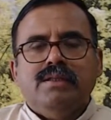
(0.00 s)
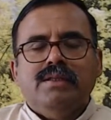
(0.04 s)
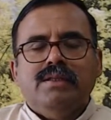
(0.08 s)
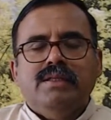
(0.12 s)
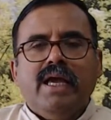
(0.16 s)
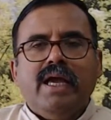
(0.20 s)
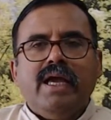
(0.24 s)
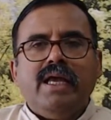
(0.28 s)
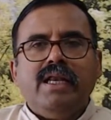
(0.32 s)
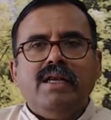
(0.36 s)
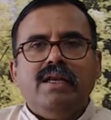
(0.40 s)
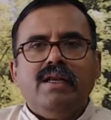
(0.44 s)

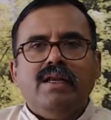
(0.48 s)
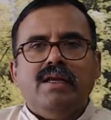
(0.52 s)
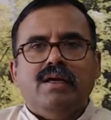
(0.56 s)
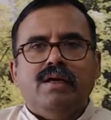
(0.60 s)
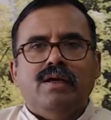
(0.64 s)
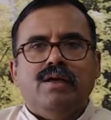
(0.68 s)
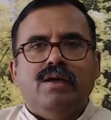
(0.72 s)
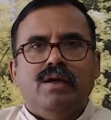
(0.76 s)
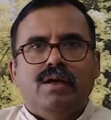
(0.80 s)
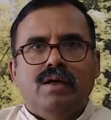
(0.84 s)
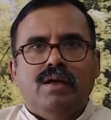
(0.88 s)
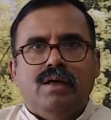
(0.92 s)
Then
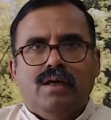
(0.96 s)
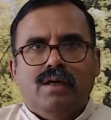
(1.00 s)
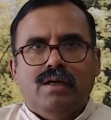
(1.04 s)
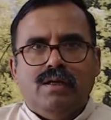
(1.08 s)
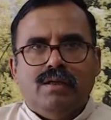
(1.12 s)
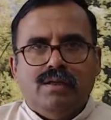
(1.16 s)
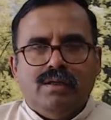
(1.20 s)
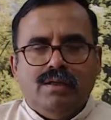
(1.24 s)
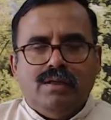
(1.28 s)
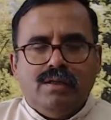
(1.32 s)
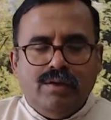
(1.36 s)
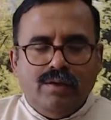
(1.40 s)

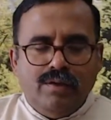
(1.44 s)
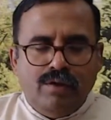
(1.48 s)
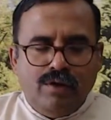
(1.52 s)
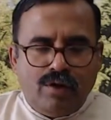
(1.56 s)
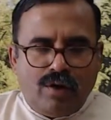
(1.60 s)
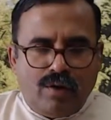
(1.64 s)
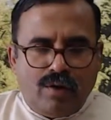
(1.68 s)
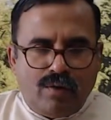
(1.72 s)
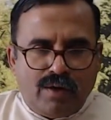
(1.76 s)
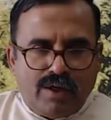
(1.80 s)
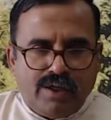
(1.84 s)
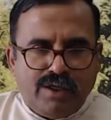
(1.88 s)

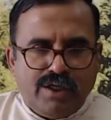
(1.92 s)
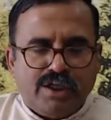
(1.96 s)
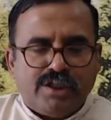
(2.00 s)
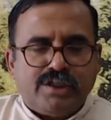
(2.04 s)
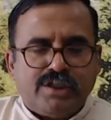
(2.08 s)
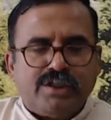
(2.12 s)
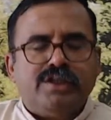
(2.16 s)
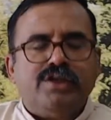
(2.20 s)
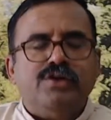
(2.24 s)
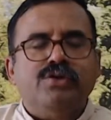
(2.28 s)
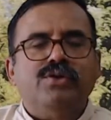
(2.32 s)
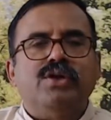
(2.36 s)
you have
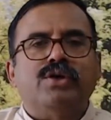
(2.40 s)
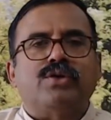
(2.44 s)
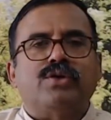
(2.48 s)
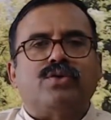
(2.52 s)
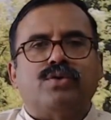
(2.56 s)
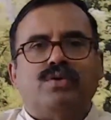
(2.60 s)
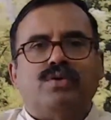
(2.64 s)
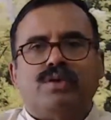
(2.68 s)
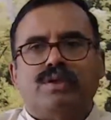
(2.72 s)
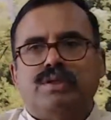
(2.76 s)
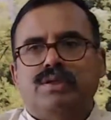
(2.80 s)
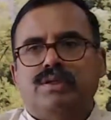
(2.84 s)
understood the
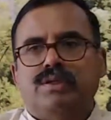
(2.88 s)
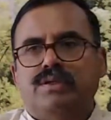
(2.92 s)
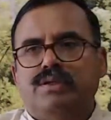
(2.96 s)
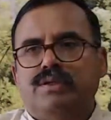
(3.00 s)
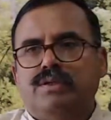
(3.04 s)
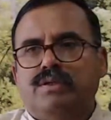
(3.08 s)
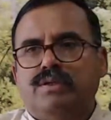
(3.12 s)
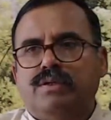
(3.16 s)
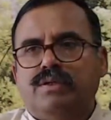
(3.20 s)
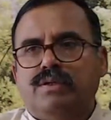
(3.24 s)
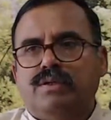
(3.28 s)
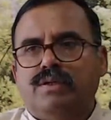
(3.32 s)
truth.
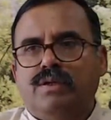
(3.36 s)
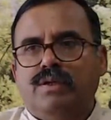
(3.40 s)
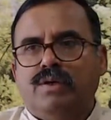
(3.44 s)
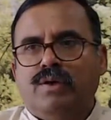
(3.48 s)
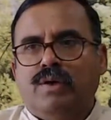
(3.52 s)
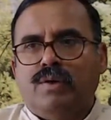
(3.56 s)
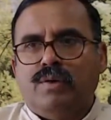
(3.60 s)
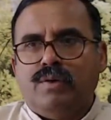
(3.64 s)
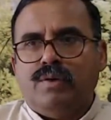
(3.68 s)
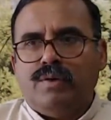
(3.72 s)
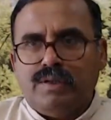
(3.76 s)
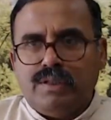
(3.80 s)

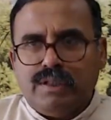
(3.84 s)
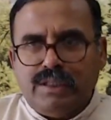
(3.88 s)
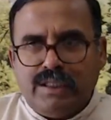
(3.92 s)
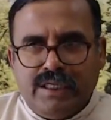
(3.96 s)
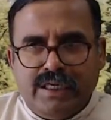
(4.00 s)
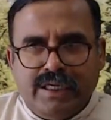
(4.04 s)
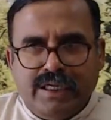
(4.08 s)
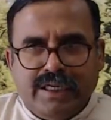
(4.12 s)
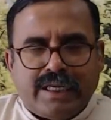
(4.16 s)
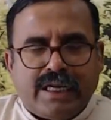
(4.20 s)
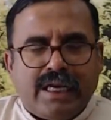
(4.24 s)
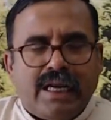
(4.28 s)
You have
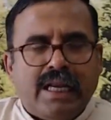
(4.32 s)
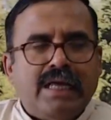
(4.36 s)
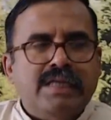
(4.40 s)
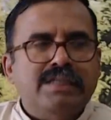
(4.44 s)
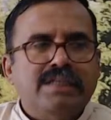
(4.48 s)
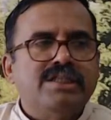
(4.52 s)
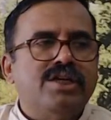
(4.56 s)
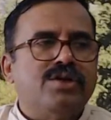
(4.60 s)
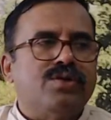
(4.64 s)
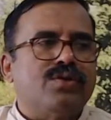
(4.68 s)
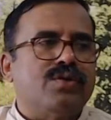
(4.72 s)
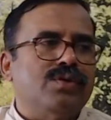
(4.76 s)

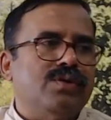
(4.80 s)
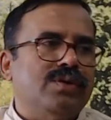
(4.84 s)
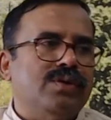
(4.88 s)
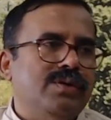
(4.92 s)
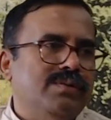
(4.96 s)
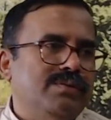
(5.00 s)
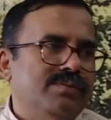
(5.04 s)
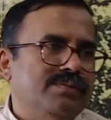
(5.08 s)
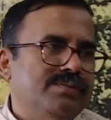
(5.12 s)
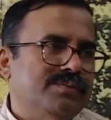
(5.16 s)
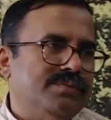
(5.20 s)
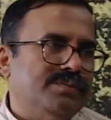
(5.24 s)
internalized the truth.
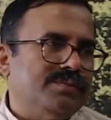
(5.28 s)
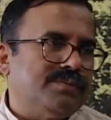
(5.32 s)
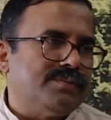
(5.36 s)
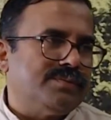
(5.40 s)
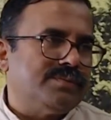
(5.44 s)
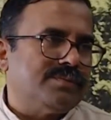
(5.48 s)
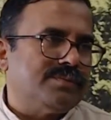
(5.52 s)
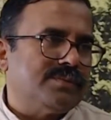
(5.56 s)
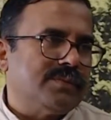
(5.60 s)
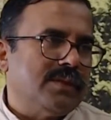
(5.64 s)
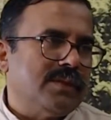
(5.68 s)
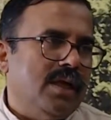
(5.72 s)

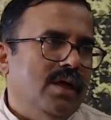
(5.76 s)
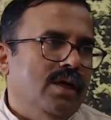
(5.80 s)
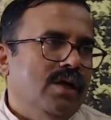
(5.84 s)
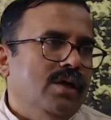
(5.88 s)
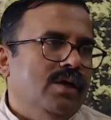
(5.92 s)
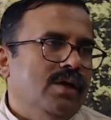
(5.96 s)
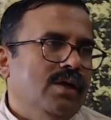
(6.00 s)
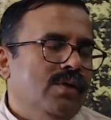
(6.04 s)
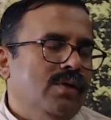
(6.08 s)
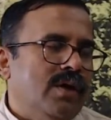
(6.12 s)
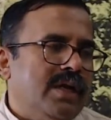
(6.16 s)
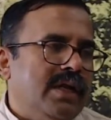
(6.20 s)

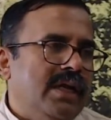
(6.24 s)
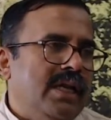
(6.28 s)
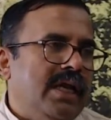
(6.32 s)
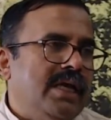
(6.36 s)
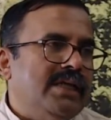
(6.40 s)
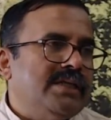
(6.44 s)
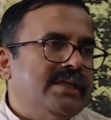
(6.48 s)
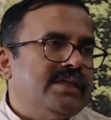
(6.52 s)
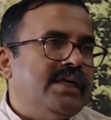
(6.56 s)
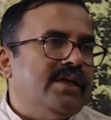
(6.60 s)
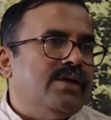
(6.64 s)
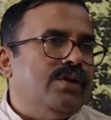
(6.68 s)
You have
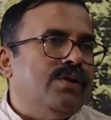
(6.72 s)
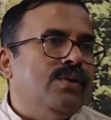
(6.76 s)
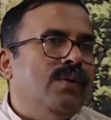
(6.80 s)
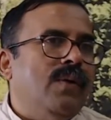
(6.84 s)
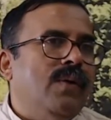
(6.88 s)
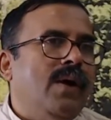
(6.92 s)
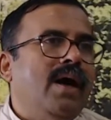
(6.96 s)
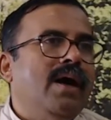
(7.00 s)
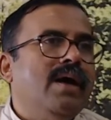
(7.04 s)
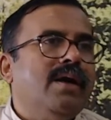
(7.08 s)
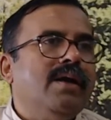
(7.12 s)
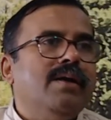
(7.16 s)
realized that you
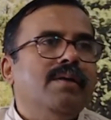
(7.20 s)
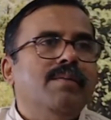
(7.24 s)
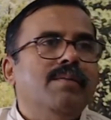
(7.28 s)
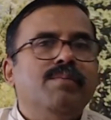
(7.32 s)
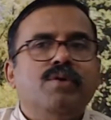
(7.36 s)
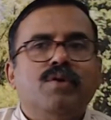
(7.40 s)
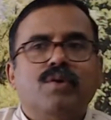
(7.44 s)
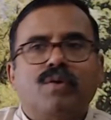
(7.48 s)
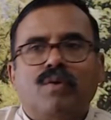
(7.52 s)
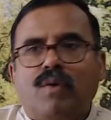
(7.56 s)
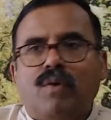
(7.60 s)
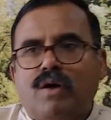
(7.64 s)
are
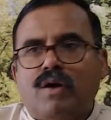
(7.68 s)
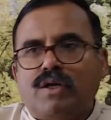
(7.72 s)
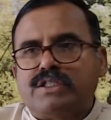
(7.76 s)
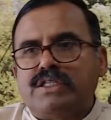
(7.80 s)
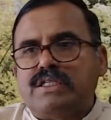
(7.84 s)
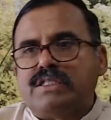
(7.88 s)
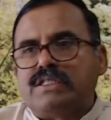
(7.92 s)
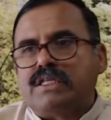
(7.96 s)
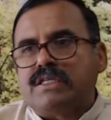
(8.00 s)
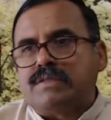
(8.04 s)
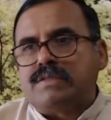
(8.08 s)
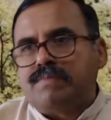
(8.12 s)
pure
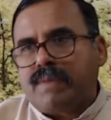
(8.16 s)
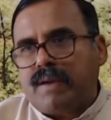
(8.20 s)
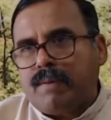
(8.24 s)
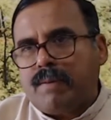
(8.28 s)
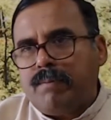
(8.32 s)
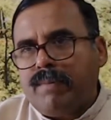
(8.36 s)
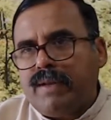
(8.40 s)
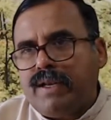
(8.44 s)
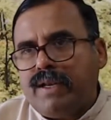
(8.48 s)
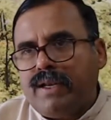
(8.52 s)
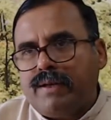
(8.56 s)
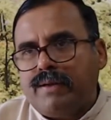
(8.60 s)
consciousness,
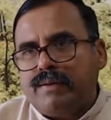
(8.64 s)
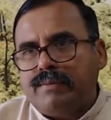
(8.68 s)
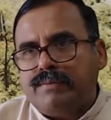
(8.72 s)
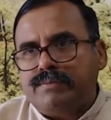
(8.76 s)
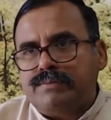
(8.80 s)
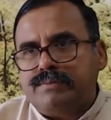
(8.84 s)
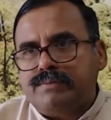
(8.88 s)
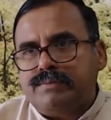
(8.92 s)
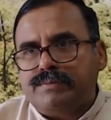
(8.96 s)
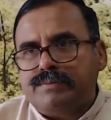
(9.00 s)
Brahman.